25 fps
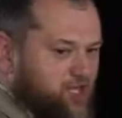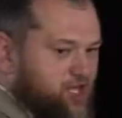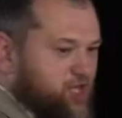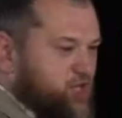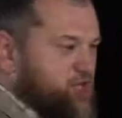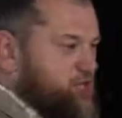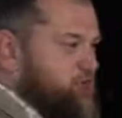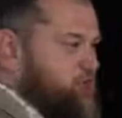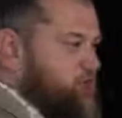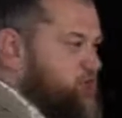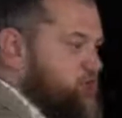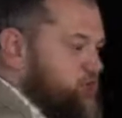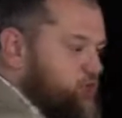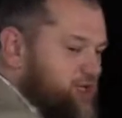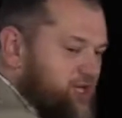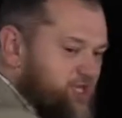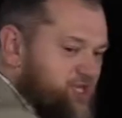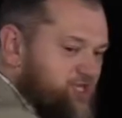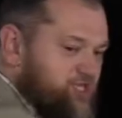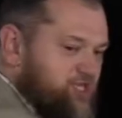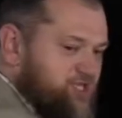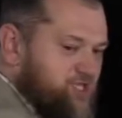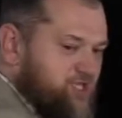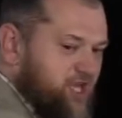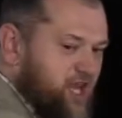
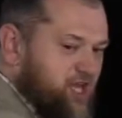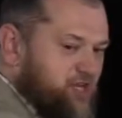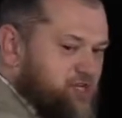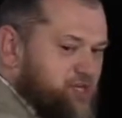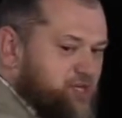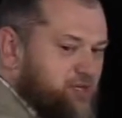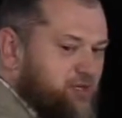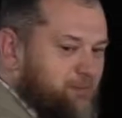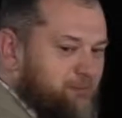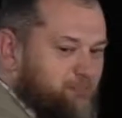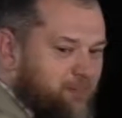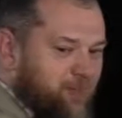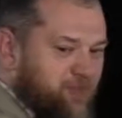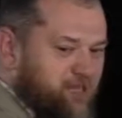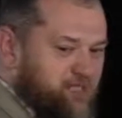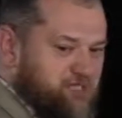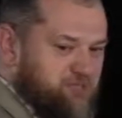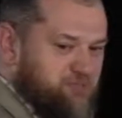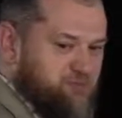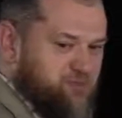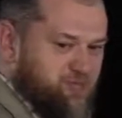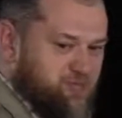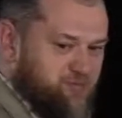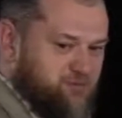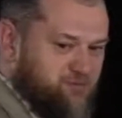insurance actually
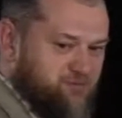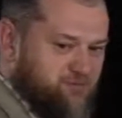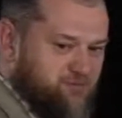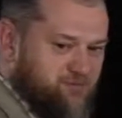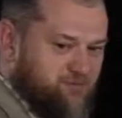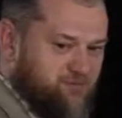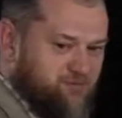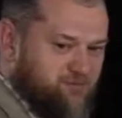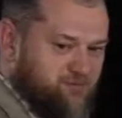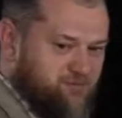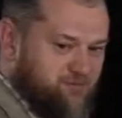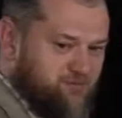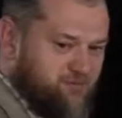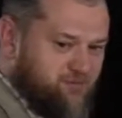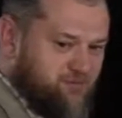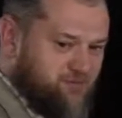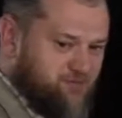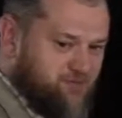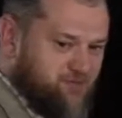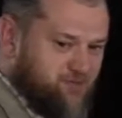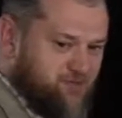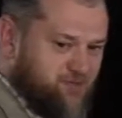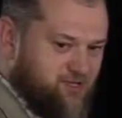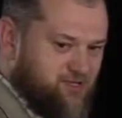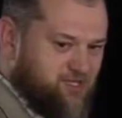pays me
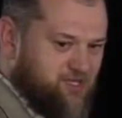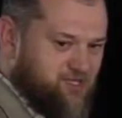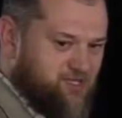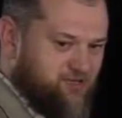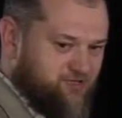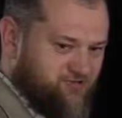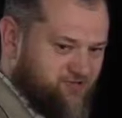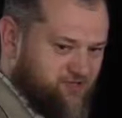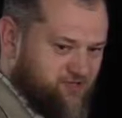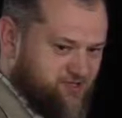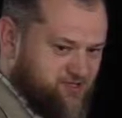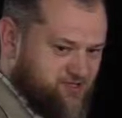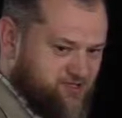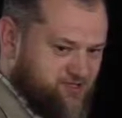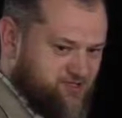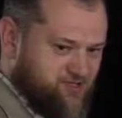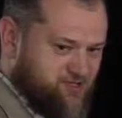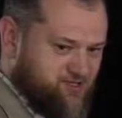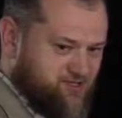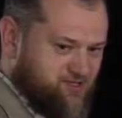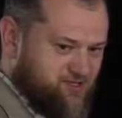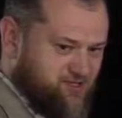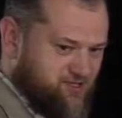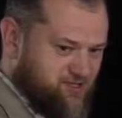the difference.